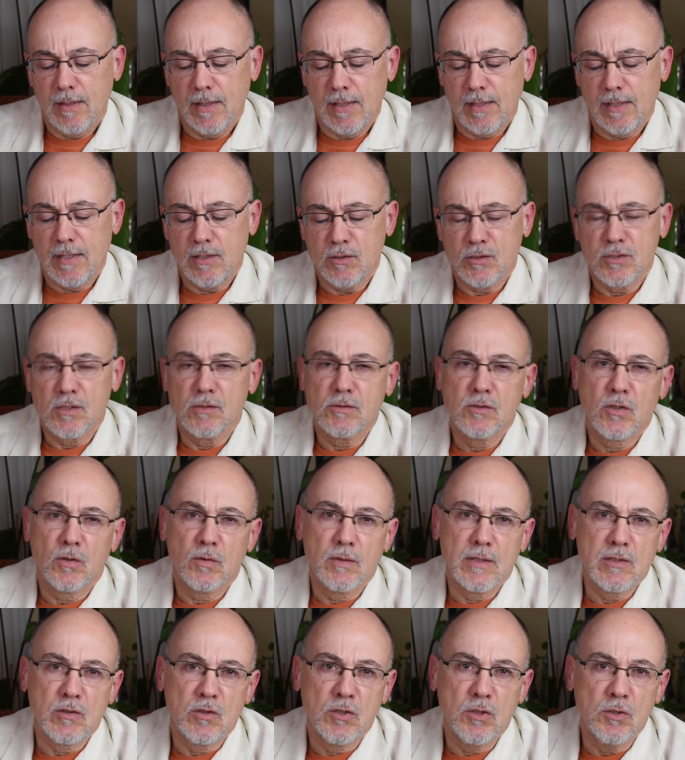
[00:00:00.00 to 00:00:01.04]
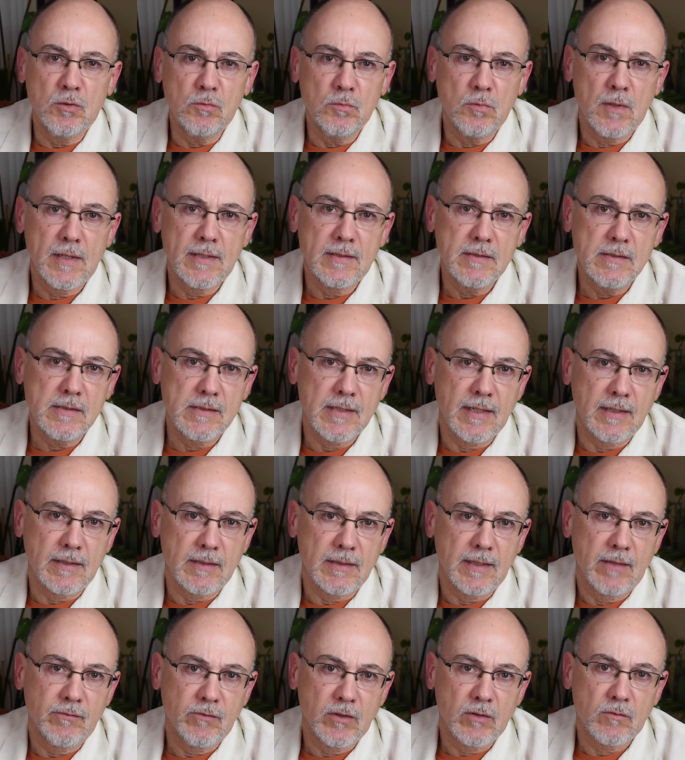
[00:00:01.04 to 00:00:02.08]
He shows only 2 wins in
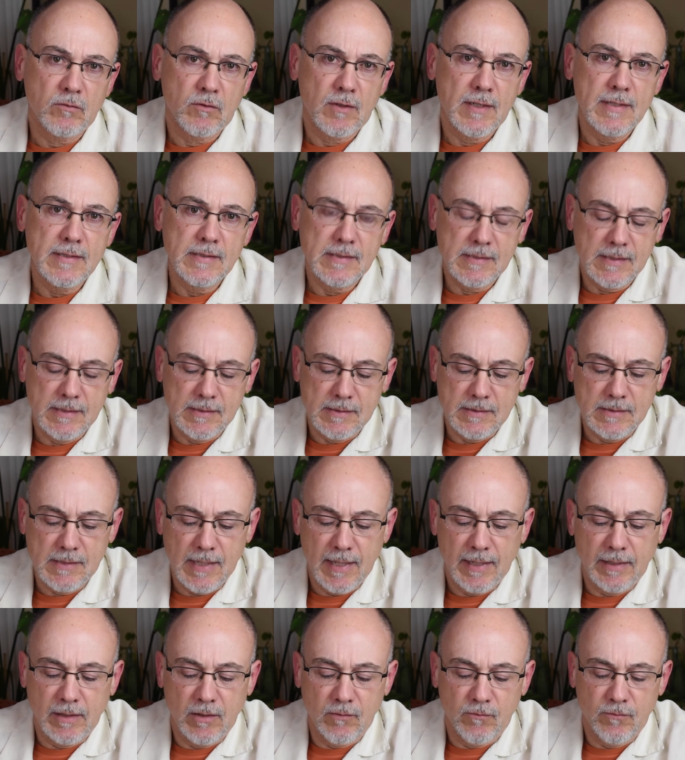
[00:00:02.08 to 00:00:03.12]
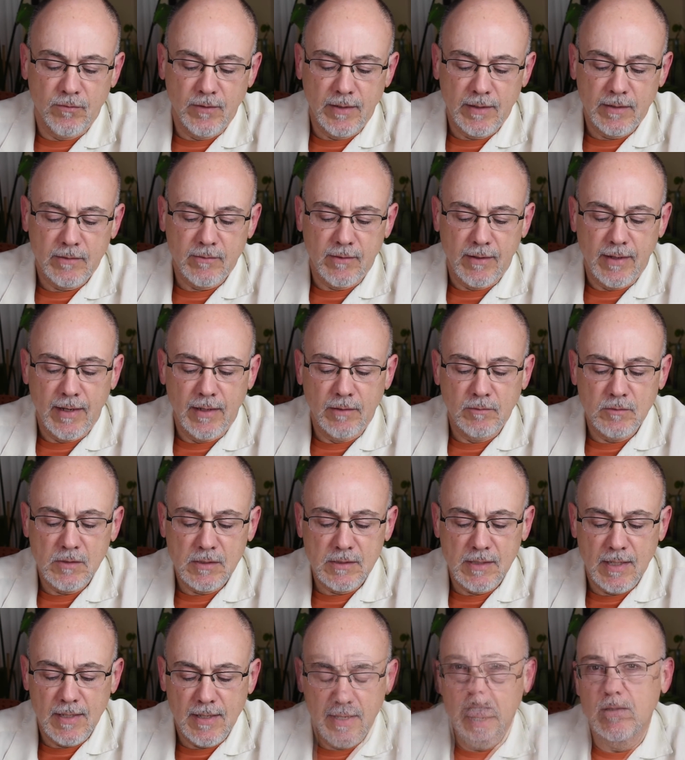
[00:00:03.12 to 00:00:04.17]
11 races at the
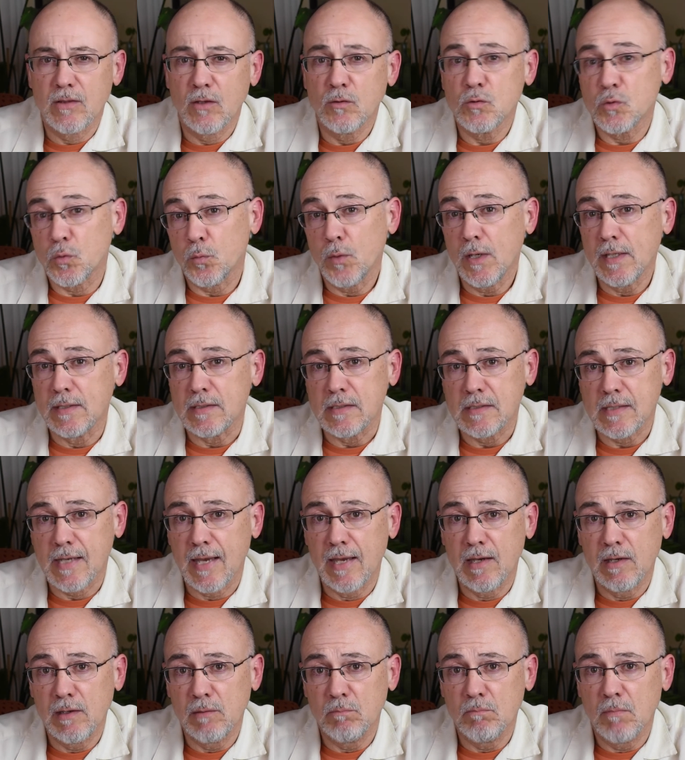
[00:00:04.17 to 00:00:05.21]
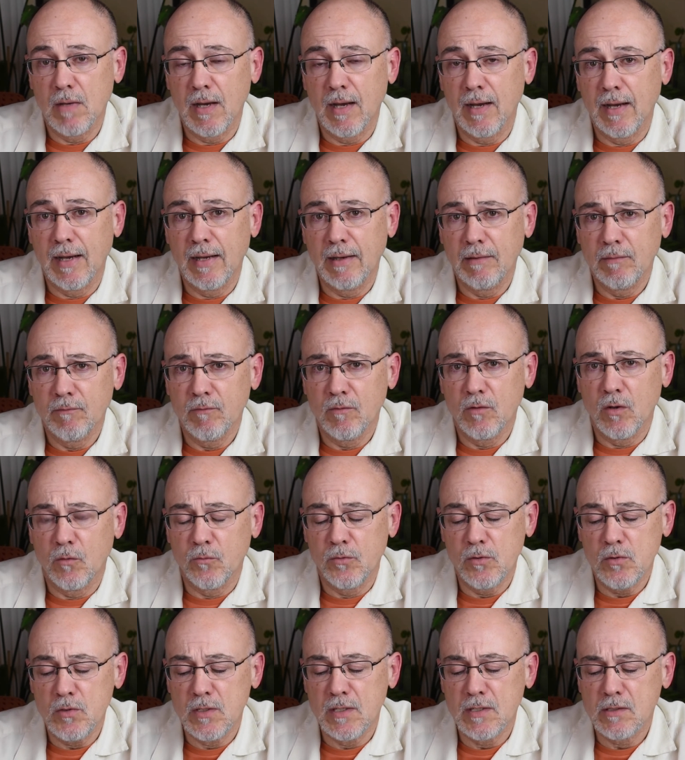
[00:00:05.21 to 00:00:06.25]
fairgrounds. Those wins came a
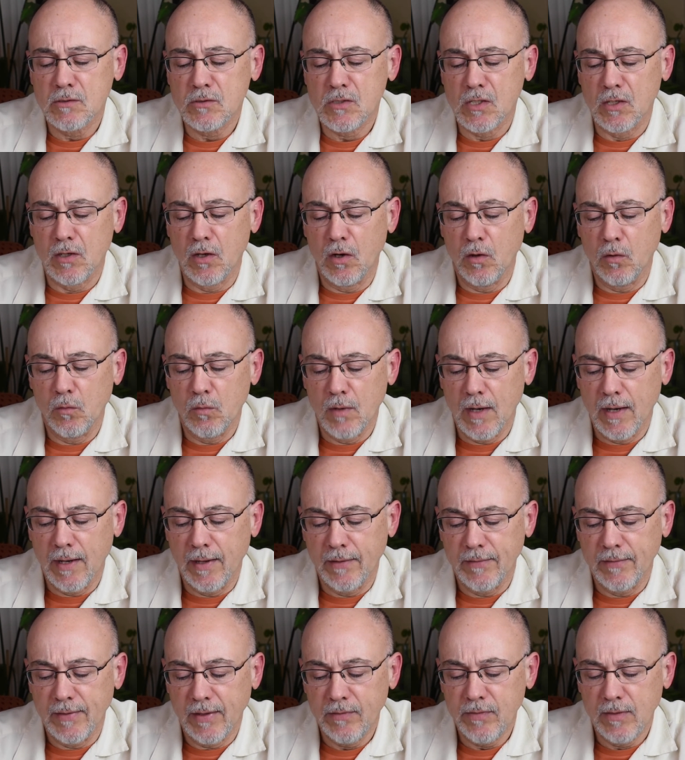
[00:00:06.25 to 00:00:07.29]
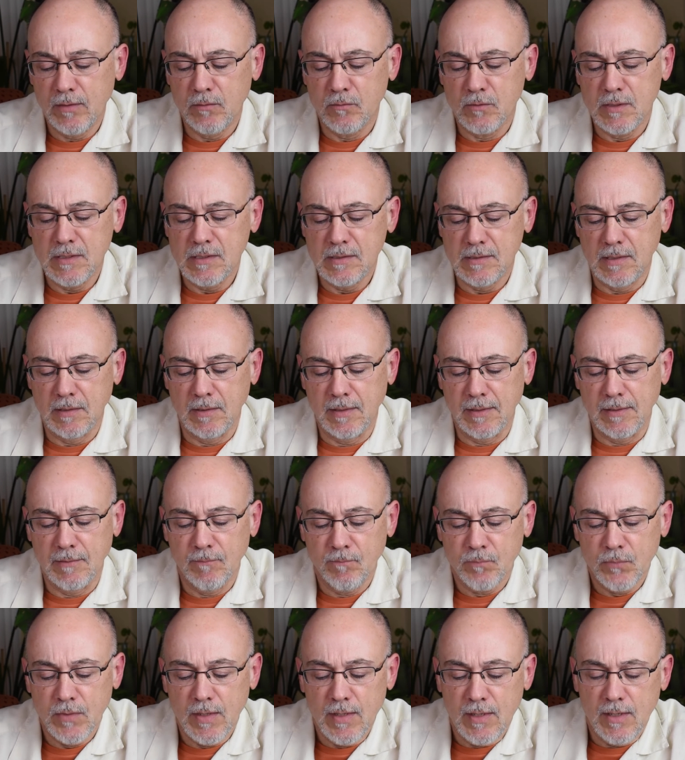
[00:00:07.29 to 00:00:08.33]
few years ago, nothing recently.
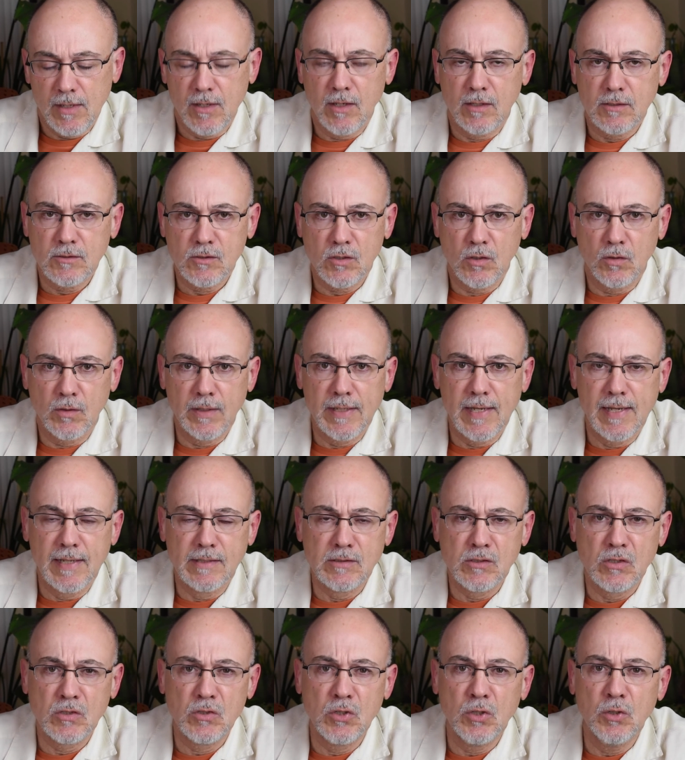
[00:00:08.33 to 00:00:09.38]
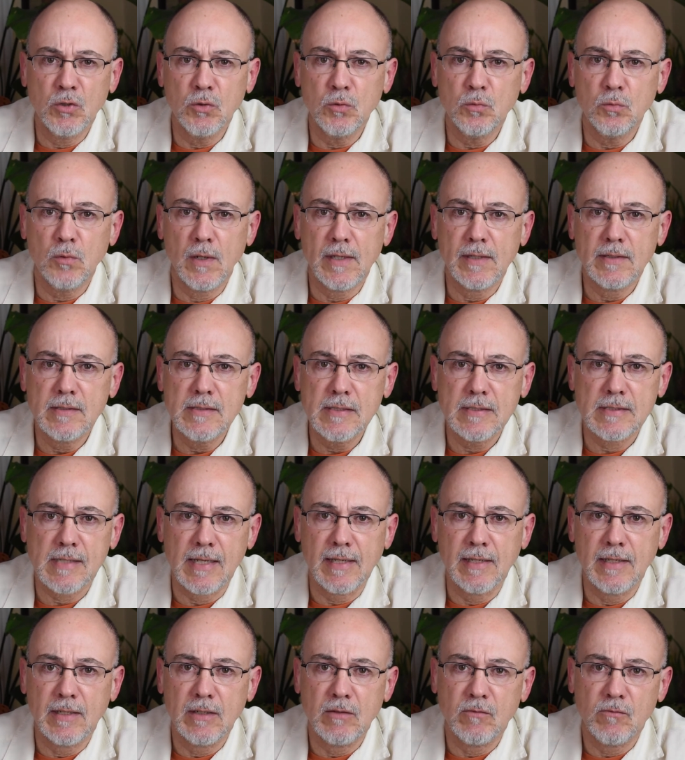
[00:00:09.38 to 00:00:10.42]
He also only has 2 wins
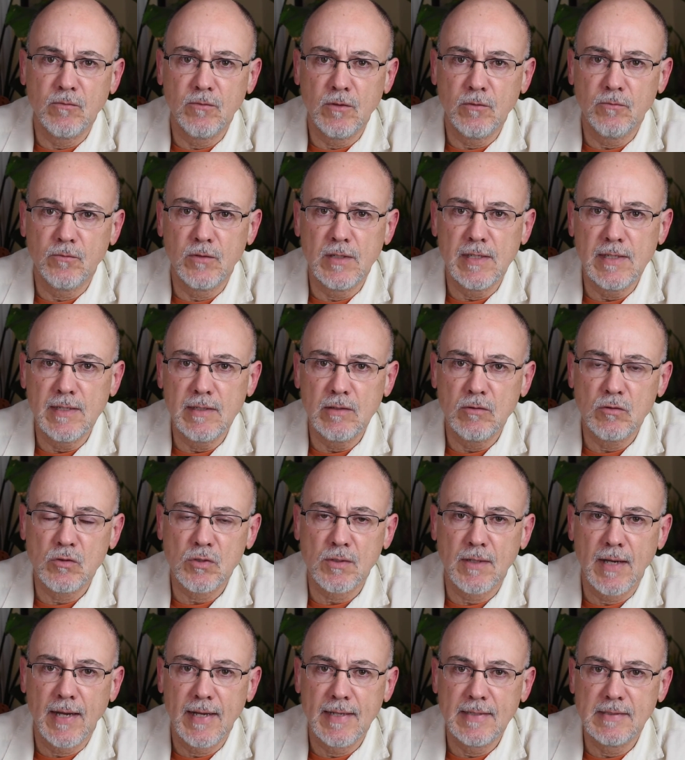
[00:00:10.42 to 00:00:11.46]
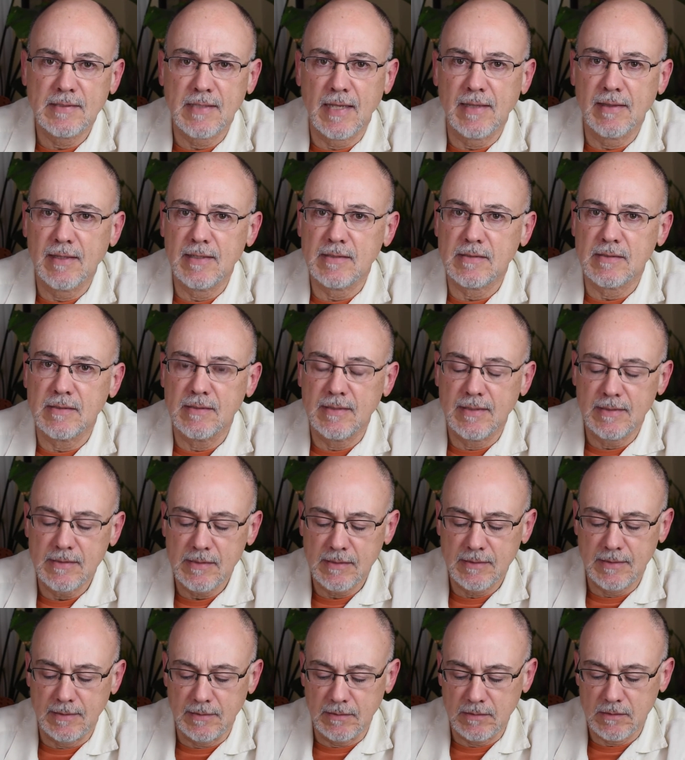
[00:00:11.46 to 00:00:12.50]
in 15 tries at this
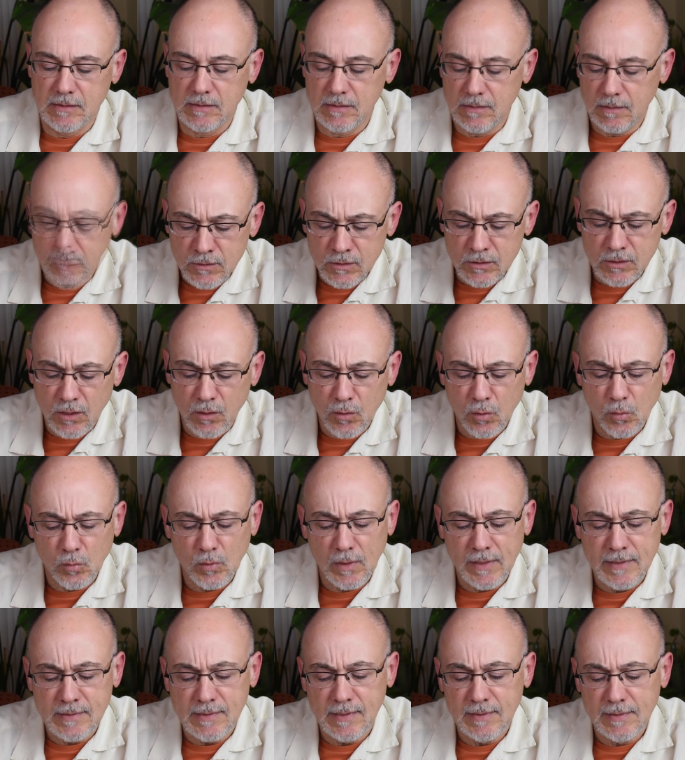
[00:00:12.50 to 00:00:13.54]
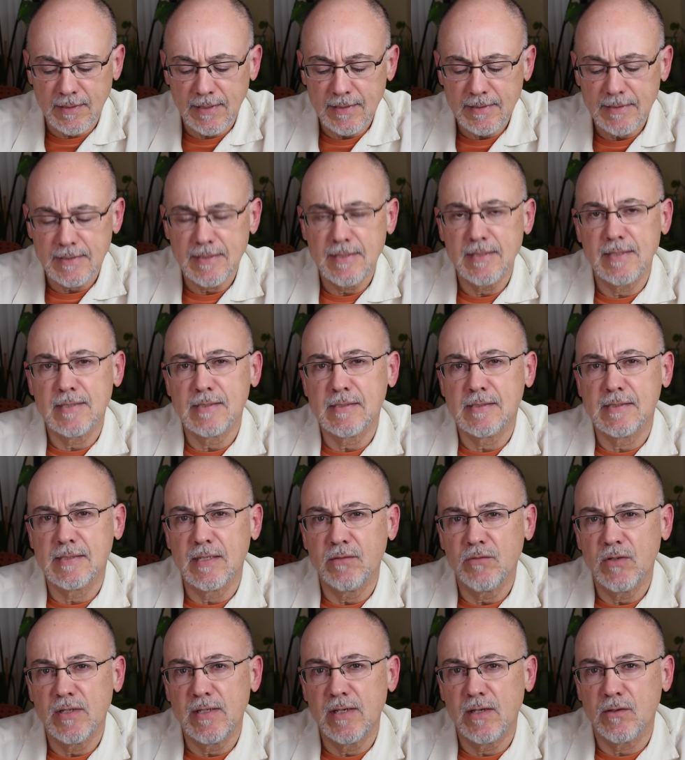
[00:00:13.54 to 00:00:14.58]
distance. So it's unlikely this
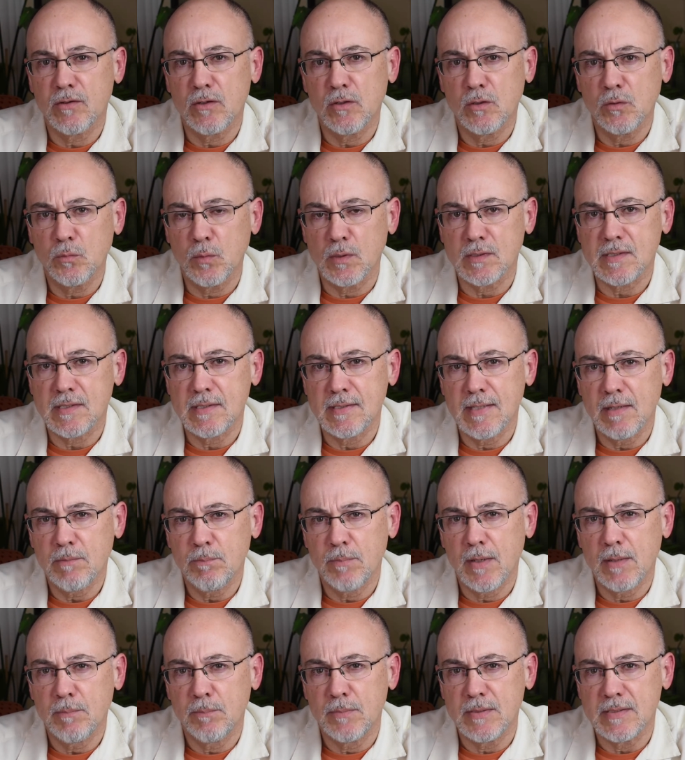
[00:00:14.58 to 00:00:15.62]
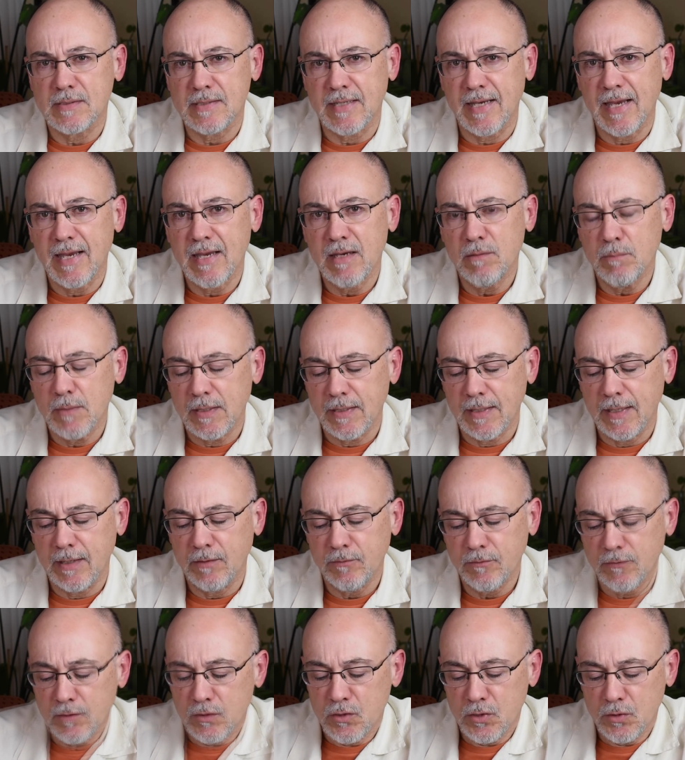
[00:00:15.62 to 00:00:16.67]
7-year-old will step up his game enough
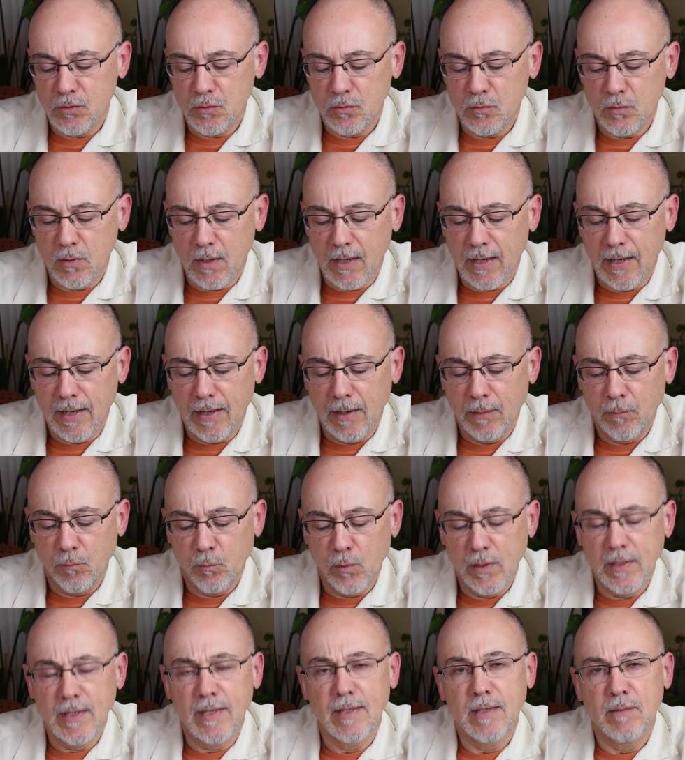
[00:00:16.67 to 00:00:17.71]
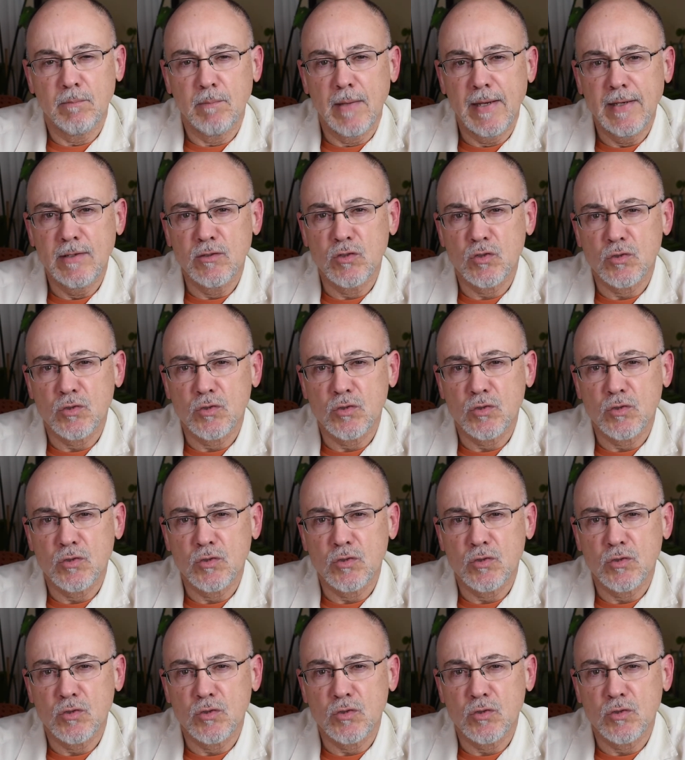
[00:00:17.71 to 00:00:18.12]
to win at a major